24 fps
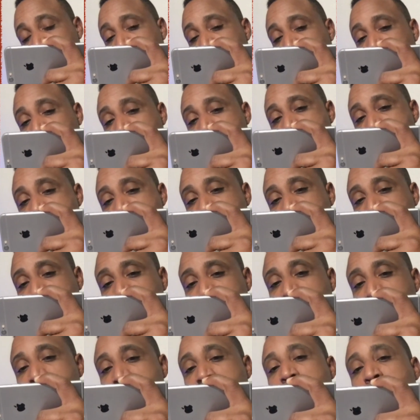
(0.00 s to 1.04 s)
Live,
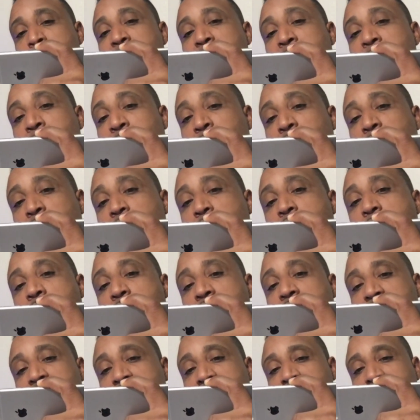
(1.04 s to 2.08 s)
people are
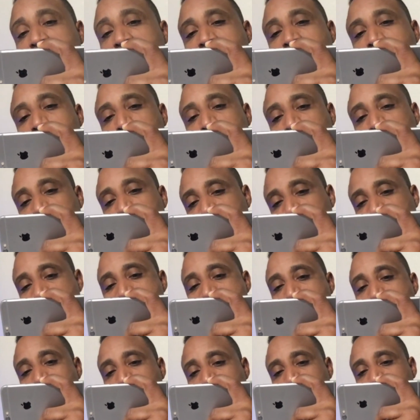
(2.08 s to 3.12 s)
then able to chat
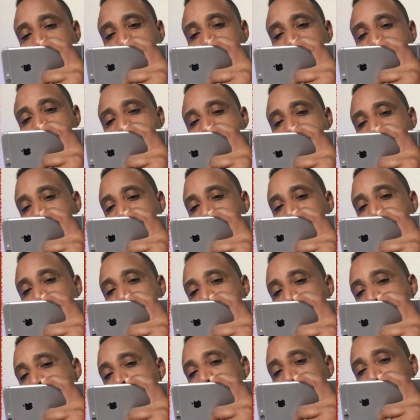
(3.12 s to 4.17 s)
with me and I could do a
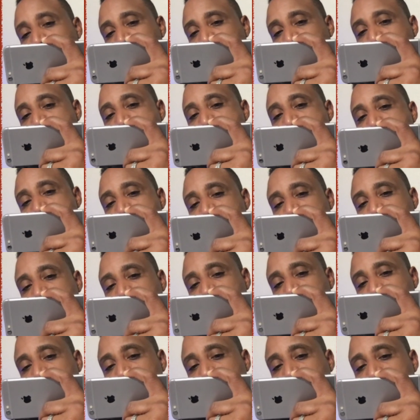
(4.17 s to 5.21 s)
quick response.
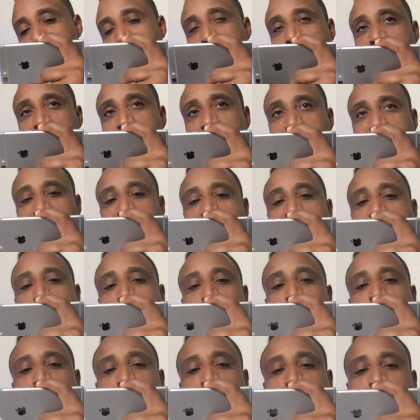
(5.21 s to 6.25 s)
So this is how it
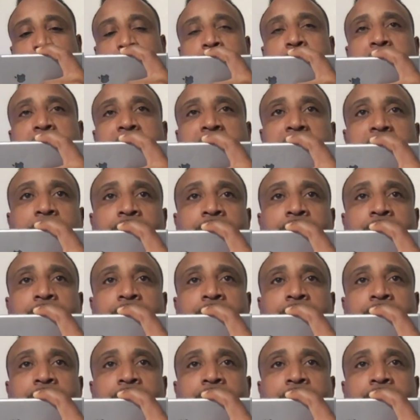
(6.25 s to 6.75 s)
works for me.